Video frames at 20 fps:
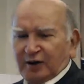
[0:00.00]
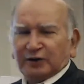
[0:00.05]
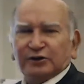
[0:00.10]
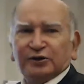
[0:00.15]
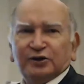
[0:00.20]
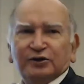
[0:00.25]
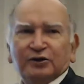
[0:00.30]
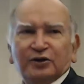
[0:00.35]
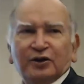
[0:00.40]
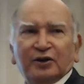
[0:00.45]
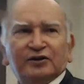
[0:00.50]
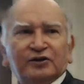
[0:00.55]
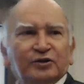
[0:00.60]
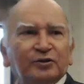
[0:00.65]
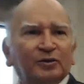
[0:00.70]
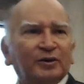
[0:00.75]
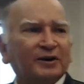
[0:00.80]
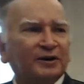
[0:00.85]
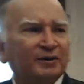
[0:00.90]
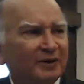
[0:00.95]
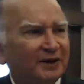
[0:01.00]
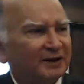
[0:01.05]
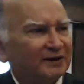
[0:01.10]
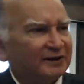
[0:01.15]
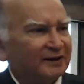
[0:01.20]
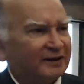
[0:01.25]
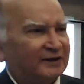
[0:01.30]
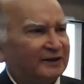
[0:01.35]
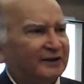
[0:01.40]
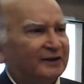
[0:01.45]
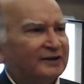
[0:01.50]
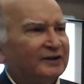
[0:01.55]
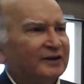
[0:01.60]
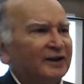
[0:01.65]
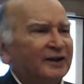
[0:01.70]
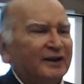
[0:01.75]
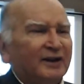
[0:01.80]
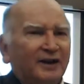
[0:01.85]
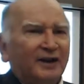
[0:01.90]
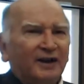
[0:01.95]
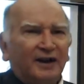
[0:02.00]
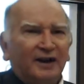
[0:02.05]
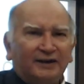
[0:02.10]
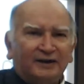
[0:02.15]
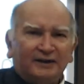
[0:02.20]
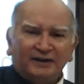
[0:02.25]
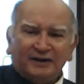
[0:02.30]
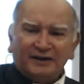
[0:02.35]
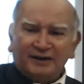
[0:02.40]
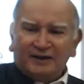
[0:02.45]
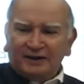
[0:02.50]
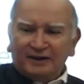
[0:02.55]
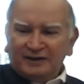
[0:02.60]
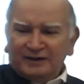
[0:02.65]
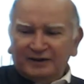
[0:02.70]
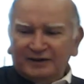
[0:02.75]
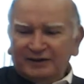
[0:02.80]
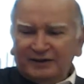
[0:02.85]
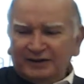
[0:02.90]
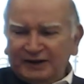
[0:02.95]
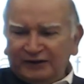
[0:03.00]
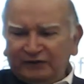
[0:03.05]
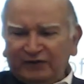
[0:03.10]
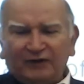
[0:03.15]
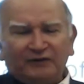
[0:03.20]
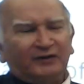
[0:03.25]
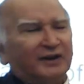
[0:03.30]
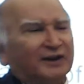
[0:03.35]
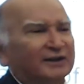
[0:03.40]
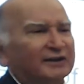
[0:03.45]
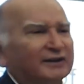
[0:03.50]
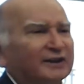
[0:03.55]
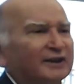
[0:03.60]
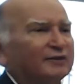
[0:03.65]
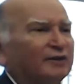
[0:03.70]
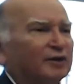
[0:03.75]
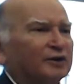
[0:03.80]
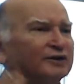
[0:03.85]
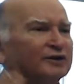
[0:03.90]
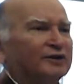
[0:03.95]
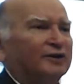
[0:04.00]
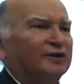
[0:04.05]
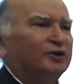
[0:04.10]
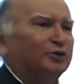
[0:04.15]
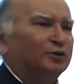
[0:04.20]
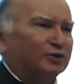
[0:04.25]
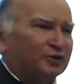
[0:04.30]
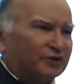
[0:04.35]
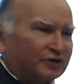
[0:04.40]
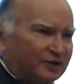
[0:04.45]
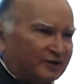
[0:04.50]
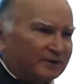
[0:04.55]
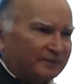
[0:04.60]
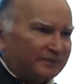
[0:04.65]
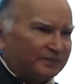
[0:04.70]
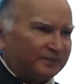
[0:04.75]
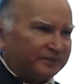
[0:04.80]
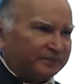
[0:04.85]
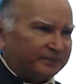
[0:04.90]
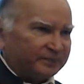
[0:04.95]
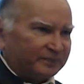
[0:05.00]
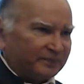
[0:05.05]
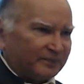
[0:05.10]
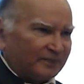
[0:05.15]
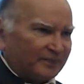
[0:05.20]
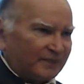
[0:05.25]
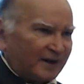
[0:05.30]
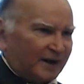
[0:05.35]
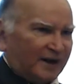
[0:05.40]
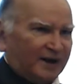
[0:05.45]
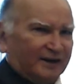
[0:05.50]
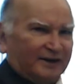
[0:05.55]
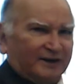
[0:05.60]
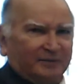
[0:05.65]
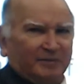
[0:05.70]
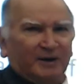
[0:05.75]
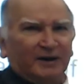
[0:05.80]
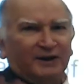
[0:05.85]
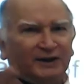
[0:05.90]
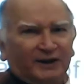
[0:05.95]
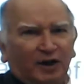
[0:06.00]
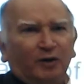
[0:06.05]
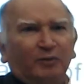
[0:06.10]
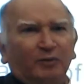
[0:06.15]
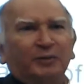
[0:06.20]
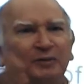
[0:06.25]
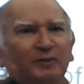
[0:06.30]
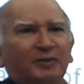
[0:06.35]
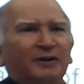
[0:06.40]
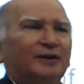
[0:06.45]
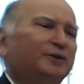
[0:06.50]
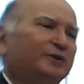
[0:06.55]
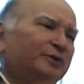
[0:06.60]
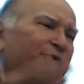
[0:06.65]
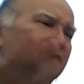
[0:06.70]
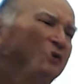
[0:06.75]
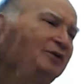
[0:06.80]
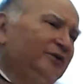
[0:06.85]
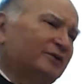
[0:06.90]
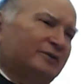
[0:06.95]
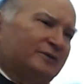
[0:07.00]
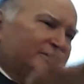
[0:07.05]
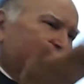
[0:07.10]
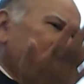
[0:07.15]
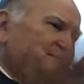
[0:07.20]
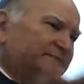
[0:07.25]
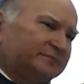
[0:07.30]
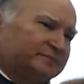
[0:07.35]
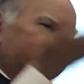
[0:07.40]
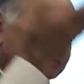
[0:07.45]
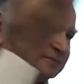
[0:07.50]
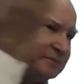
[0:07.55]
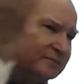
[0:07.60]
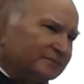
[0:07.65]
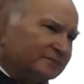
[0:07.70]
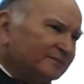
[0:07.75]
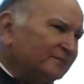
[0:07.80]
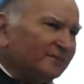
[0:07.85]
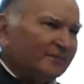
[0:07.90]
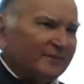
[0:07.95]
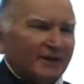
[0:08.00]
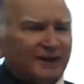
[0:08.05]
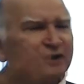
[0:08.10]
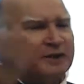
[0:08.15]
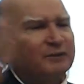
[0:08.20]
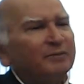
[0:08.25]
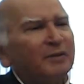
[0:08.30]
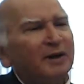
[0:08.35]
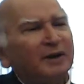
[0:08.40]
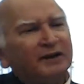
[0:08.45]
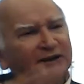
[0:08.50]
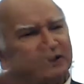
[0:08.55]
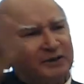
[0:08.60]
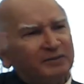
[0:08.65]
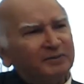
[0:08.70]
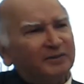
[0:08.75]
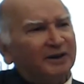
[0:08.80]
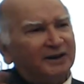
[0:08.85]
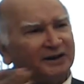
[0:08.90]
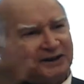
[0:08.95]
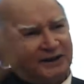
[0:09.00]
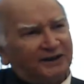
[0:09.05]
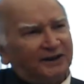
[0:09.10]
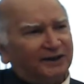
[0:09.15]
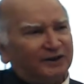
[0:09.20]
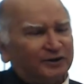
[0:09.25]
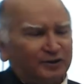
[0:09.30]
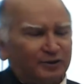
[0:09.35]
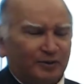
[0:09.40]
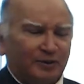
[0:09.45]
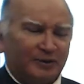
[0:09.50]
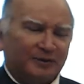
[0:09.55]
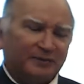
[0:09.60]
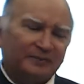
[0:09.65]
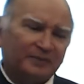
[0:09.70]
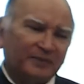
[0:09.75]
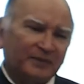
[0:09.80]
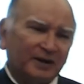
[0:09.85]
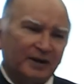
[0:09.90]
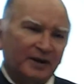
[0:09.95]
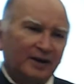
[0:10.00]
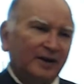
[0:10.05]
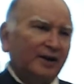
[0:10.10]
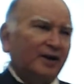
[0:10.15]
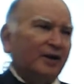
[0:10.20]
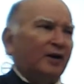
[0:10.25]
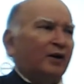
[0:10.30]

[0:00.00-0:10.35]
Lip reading: John Stuart Mill said this. If I've learned this, what is the use? And typically now people use marketability and so on.